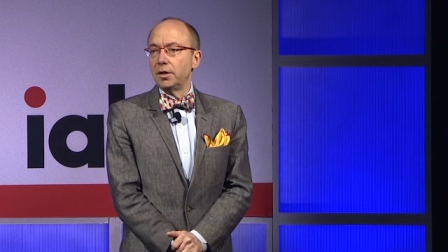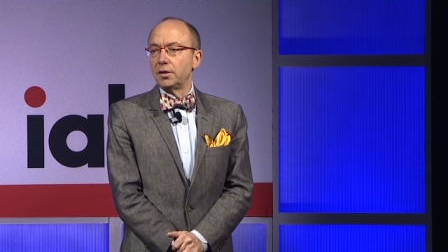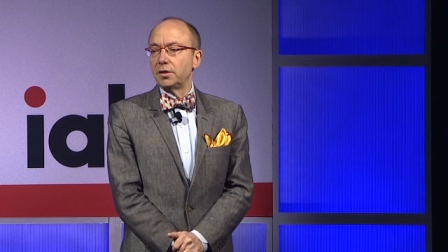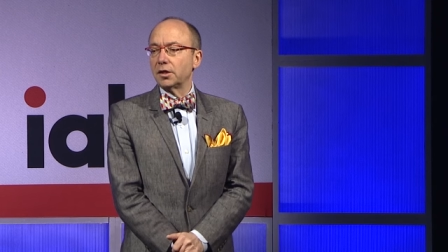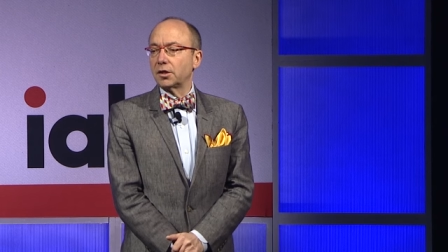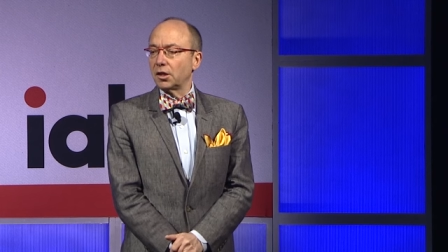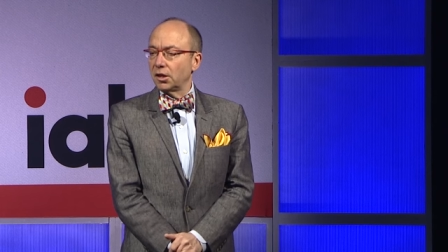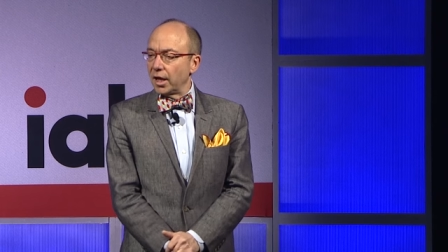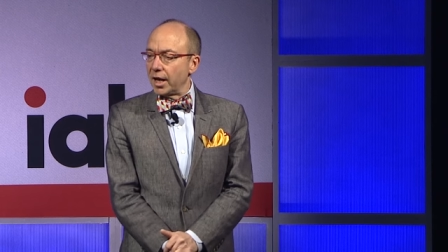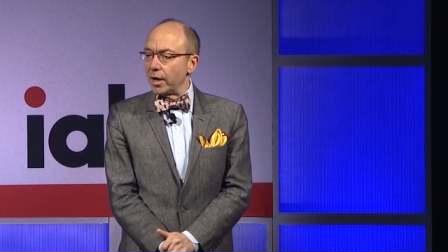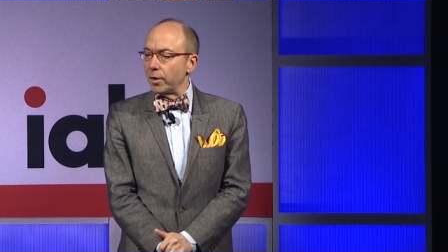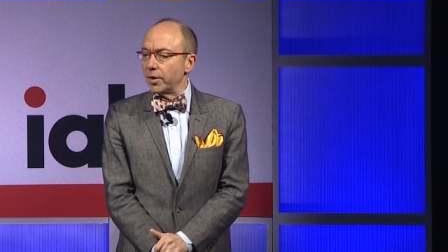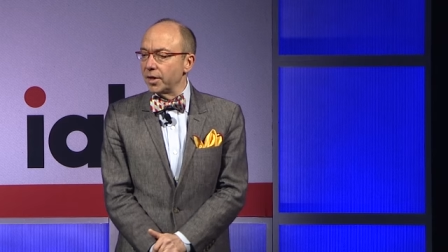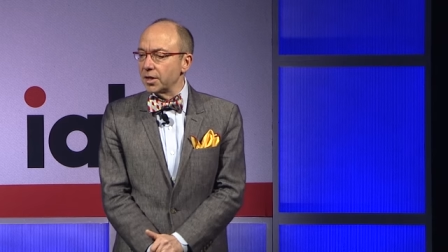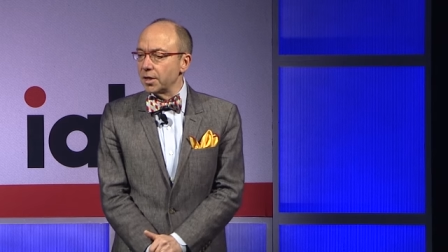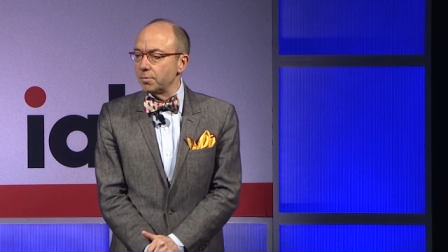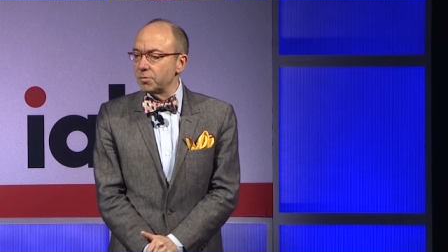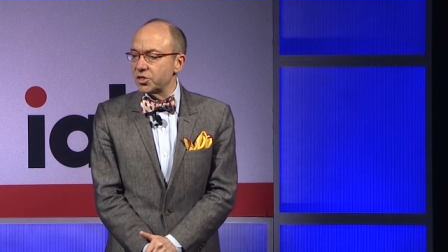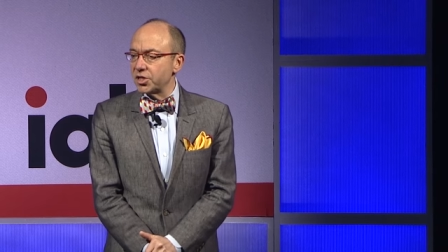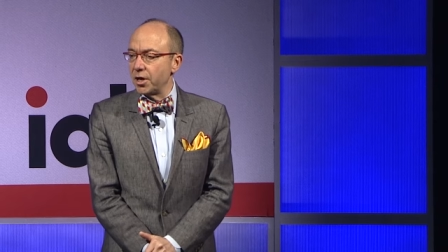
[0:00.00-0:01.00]
declaring
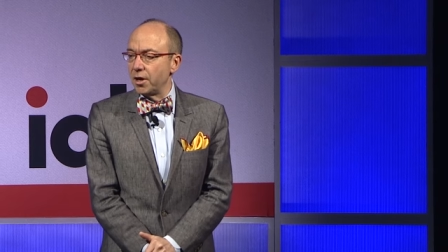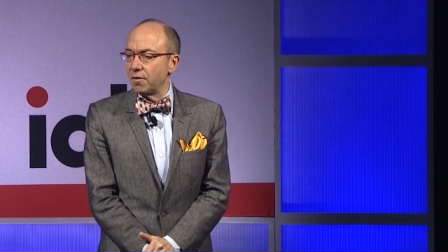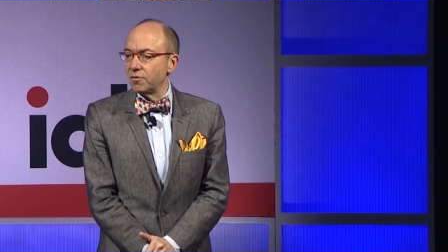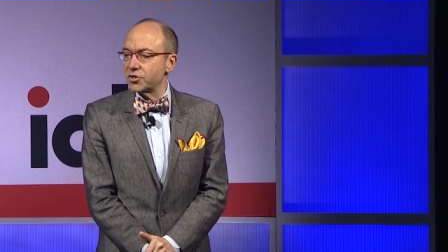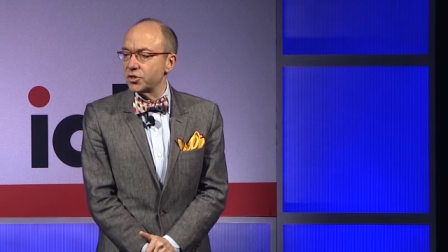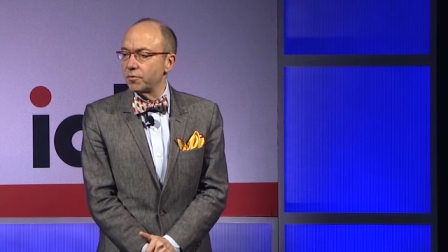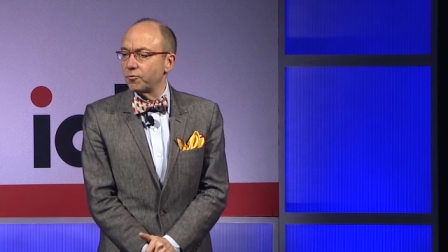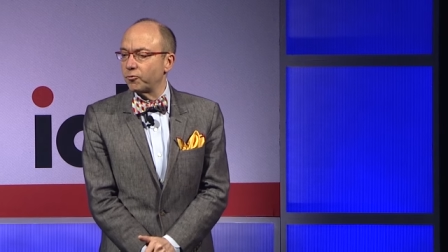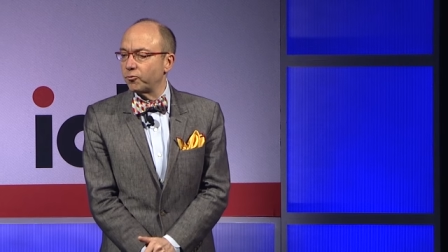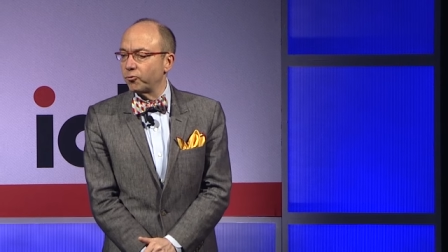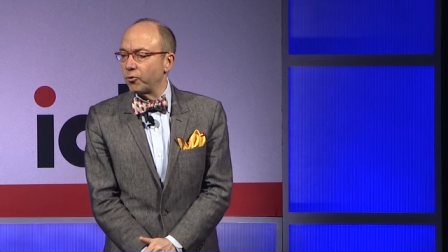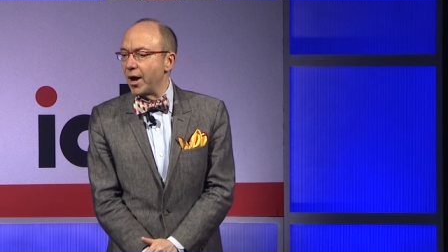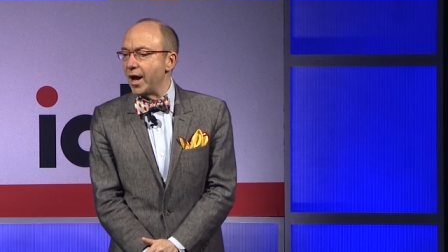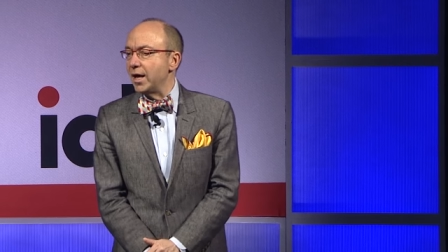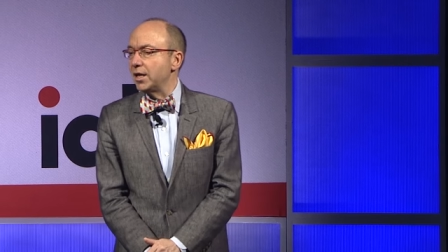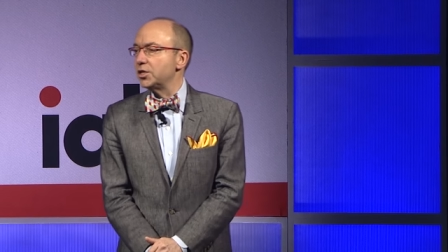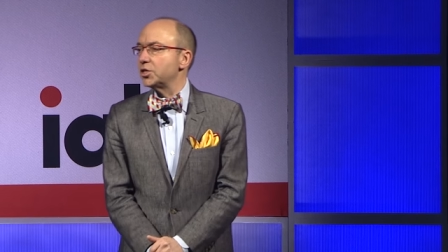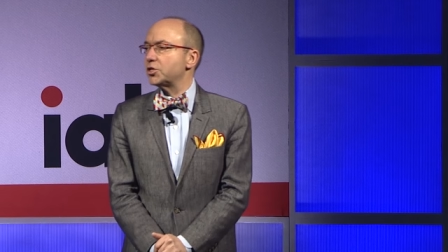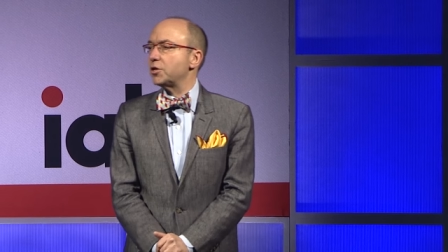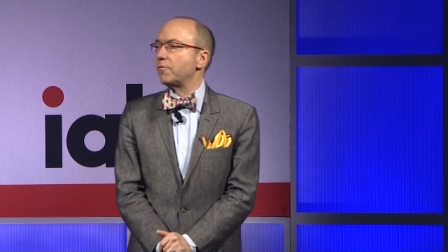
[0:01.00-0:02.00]
themselves the
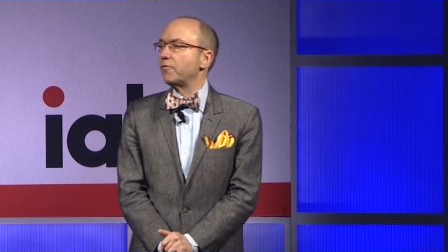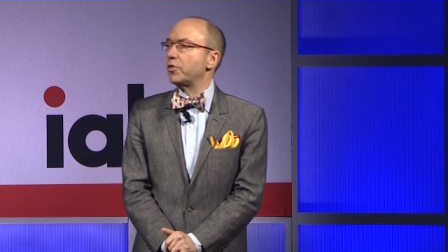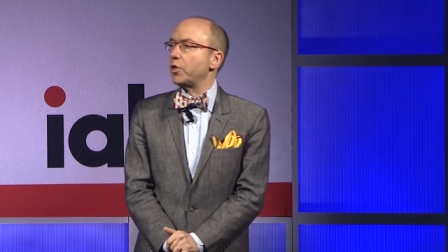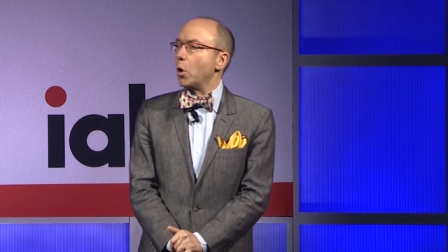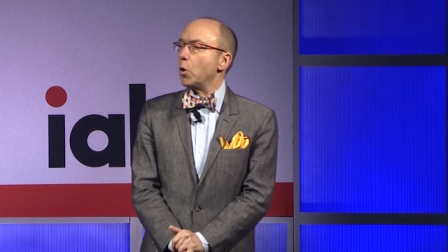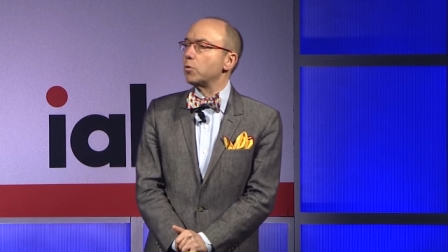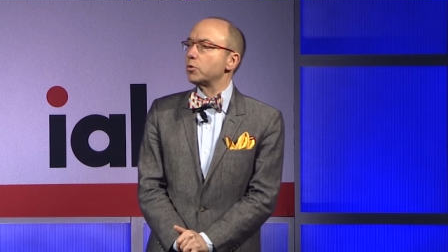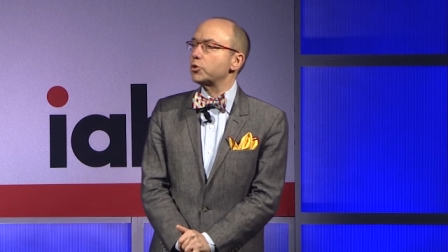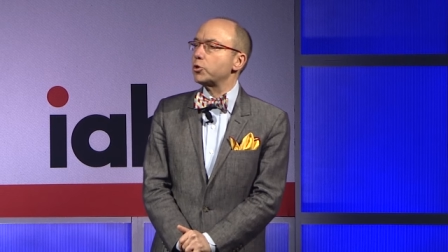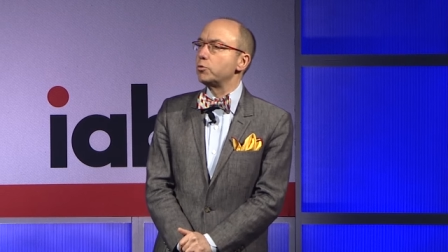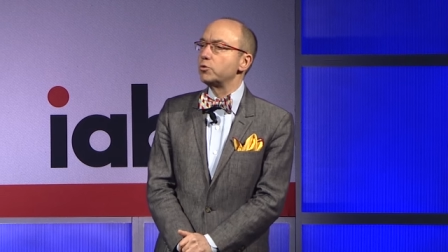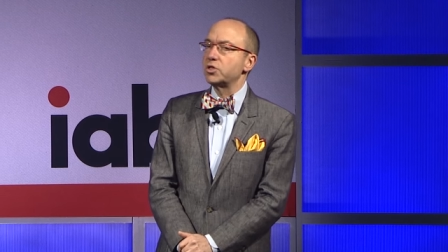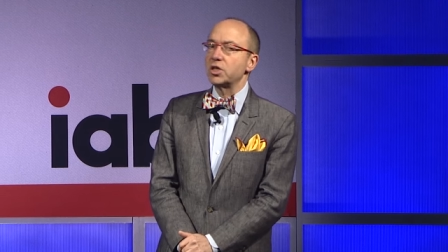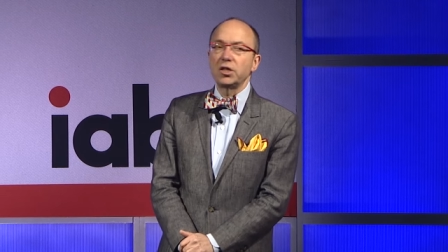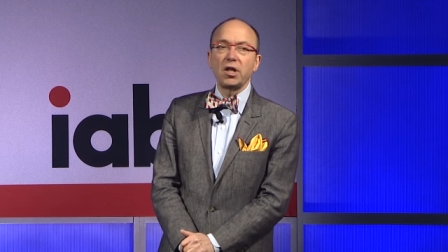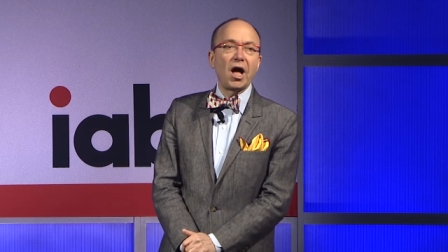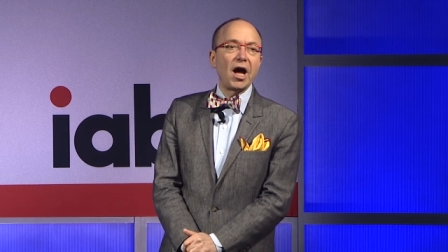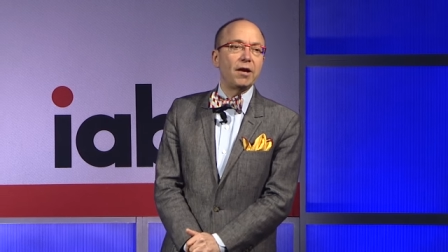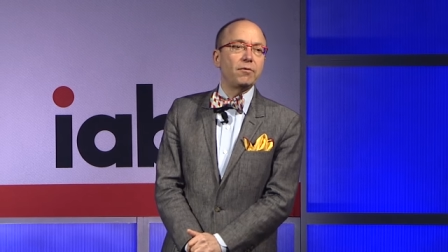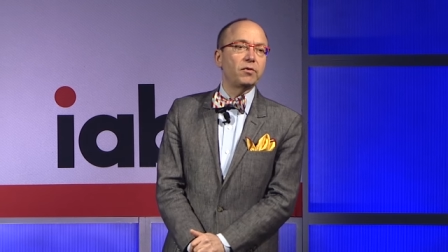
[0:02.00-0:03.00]
friends of those whose
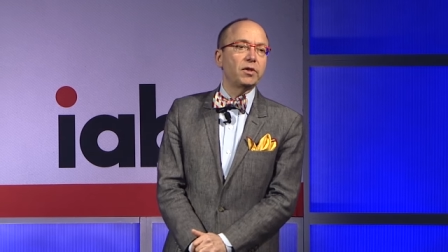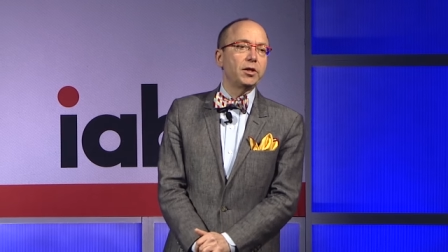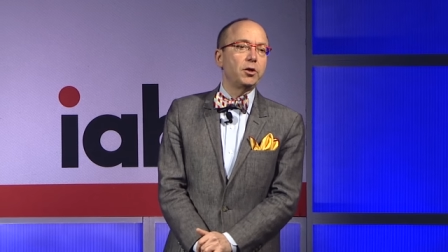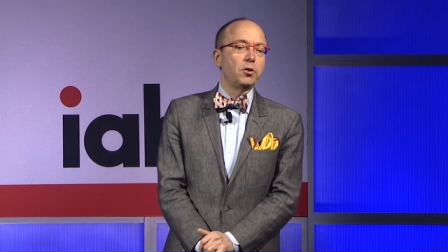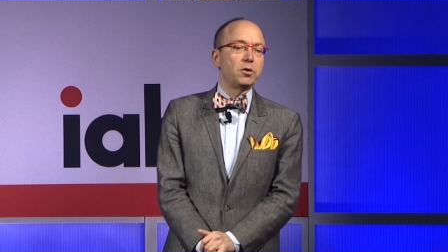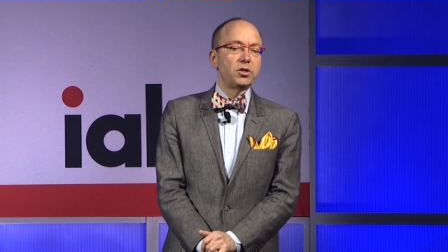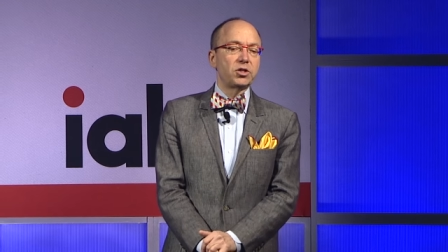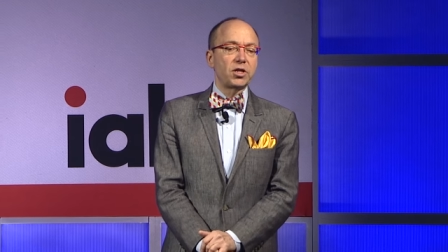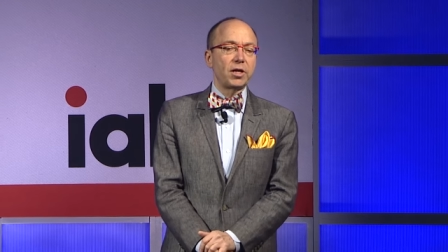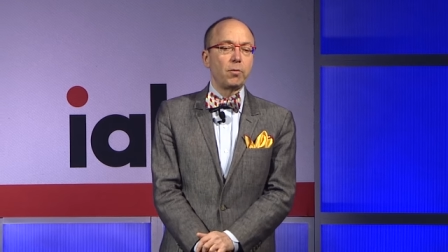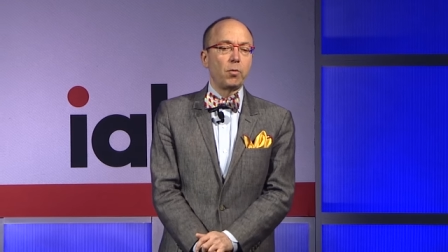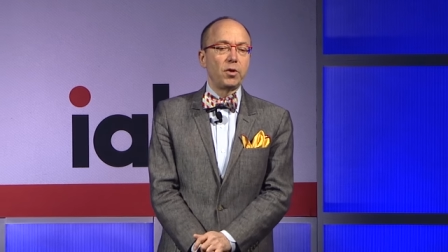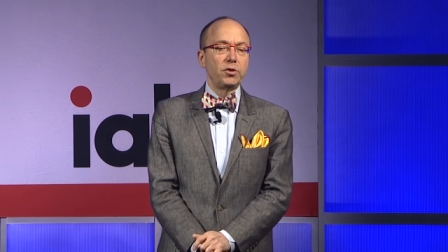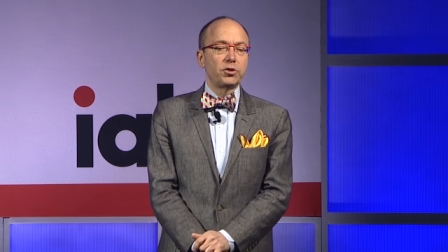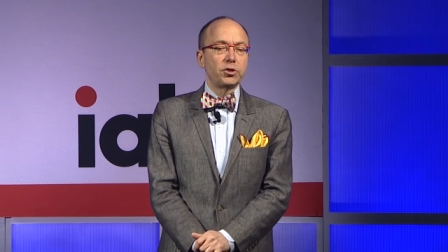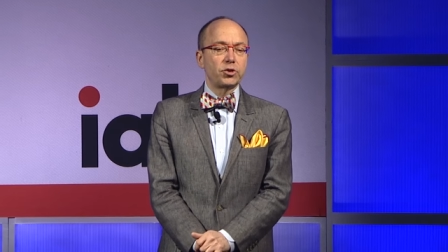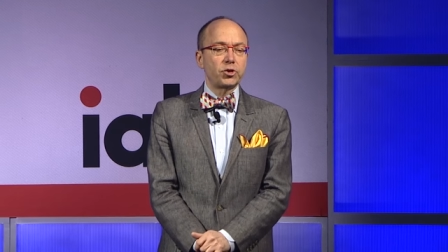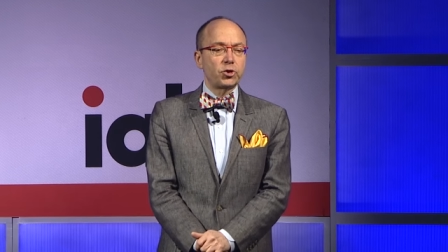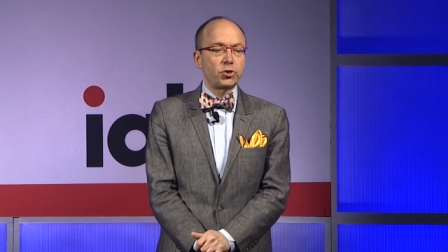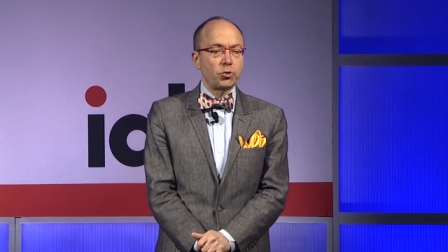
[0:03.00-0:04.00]
livelihoods they would
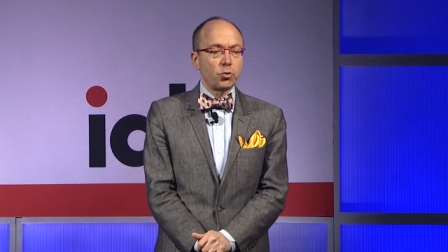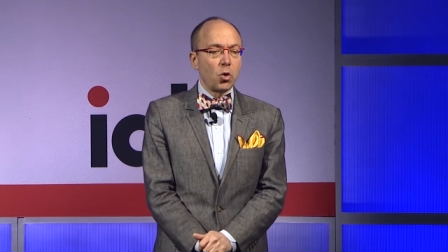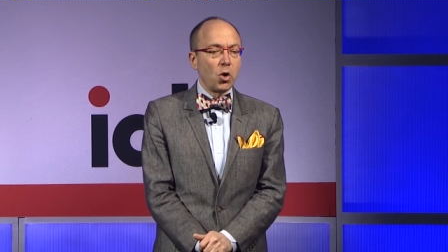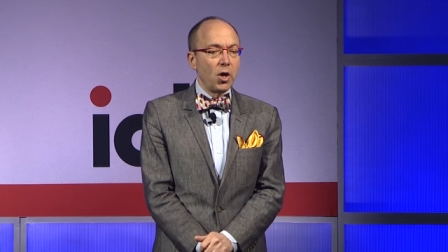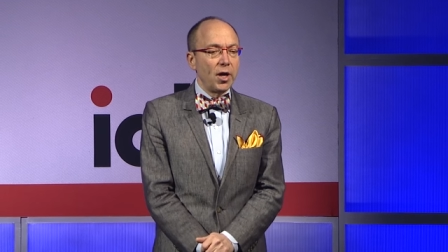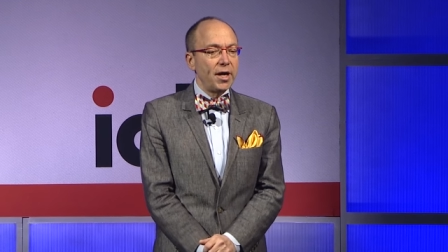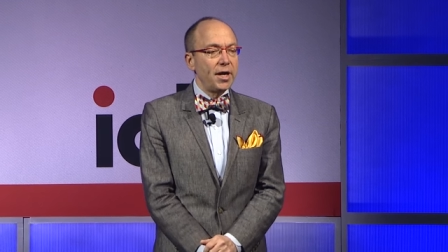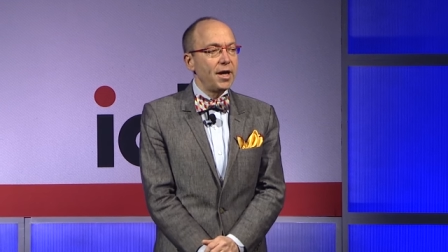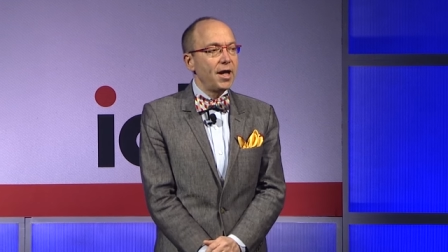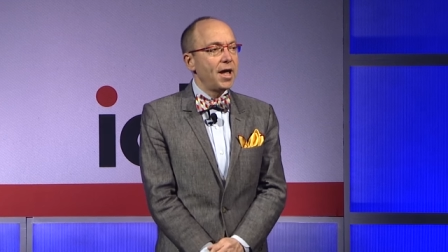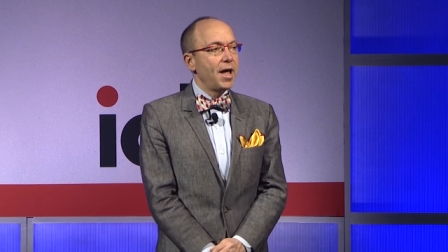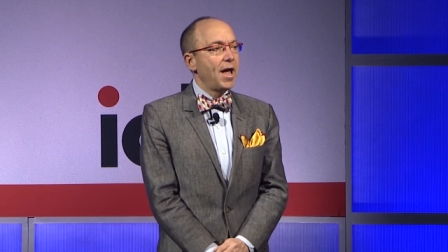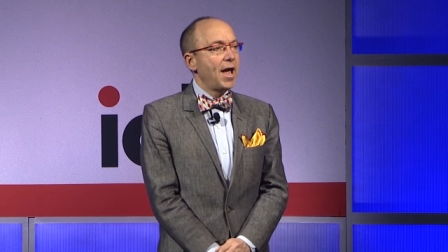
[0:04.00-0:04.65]
destroy